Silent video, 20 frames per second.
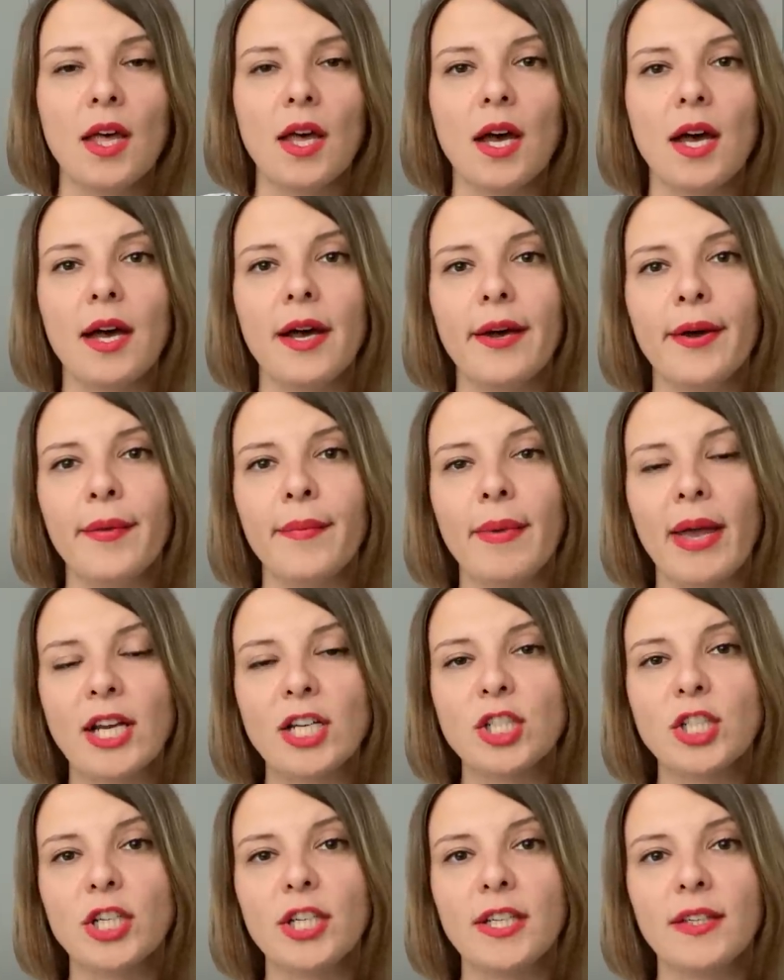
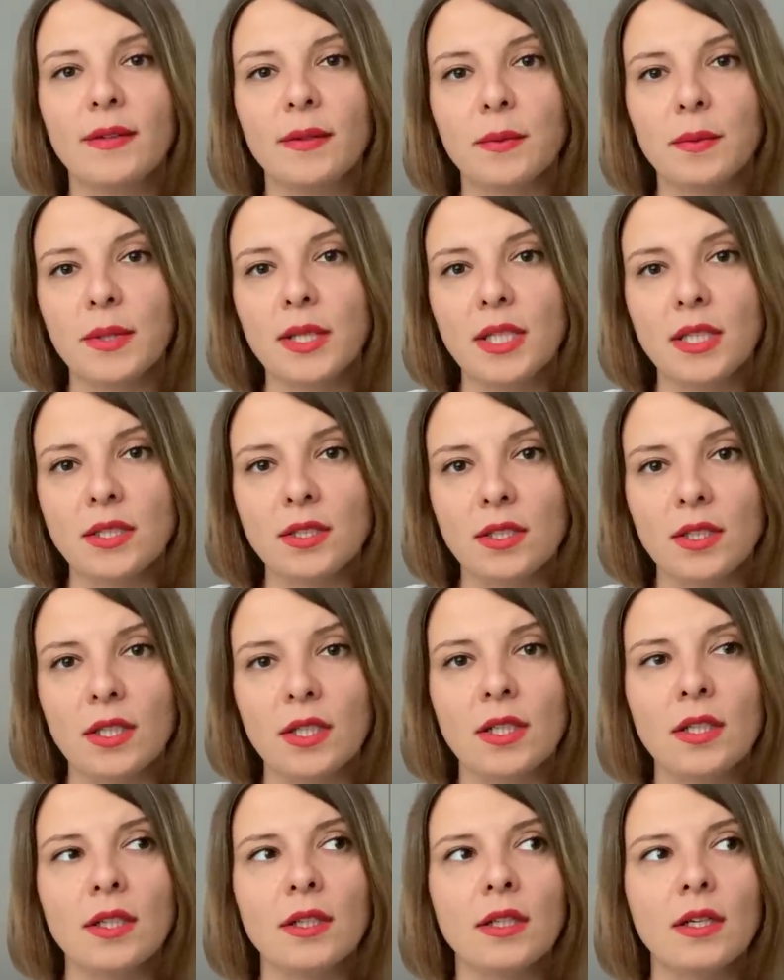actually the
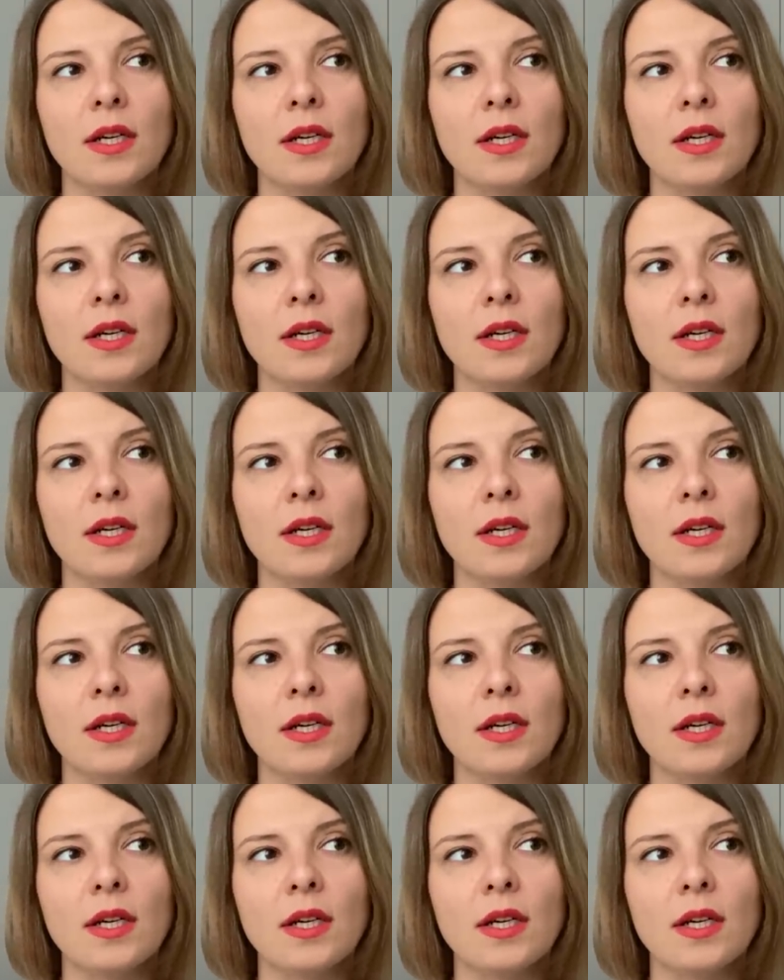reason,